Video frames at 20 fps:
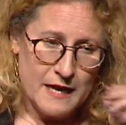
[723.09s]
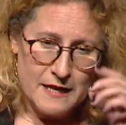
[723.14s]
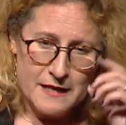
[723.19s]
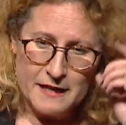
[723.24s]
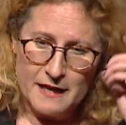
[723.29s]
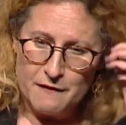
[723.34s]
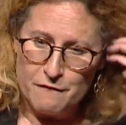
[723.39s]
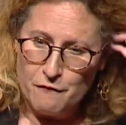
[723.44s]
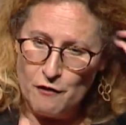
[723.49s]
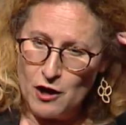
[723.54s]

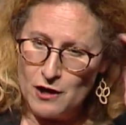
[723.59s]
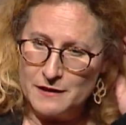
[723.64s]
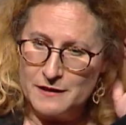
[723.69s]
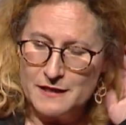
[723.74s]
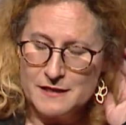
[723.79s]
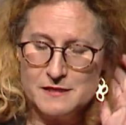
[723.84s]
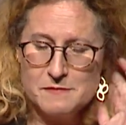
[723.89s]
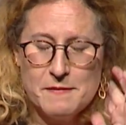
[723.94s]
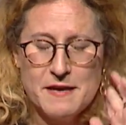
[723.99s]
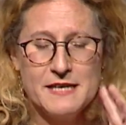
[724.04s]
they thought
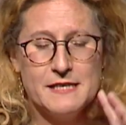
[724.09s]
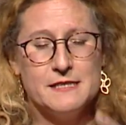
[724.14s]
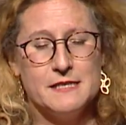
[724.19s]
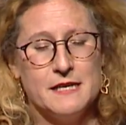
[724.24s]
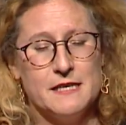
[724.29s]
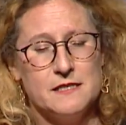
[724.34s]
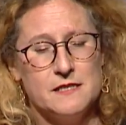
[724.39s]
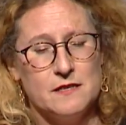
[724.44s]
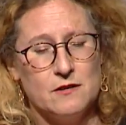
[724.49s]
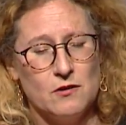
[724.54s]
this makes
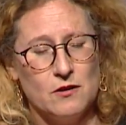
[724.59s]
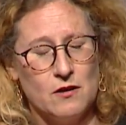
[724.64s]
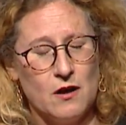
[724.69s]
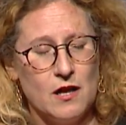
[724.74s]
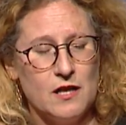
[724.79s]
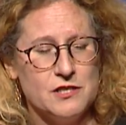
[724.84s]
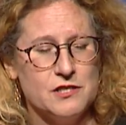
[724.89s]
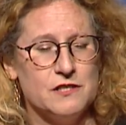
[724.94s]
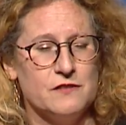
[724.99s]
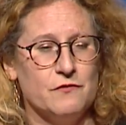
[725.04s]
sense, their
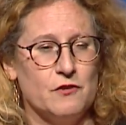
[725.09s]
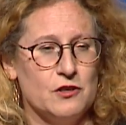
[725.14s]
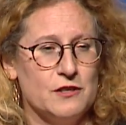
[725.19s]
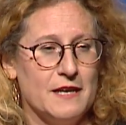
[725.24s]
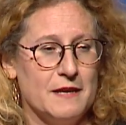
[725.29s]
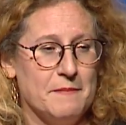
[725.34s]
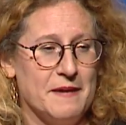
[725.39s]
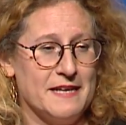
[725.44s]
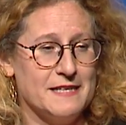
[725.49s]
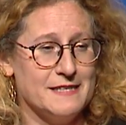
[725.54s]
oncologist thought
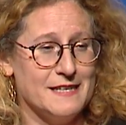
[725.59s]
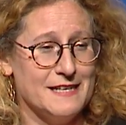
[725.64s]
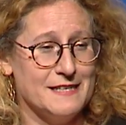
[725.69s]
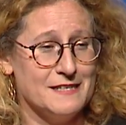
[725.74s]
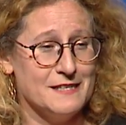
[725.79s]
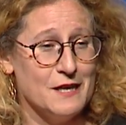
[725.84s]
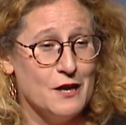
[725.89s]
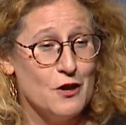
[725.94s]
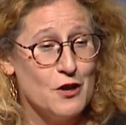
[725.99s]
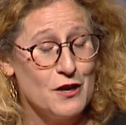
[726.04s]
they make sense,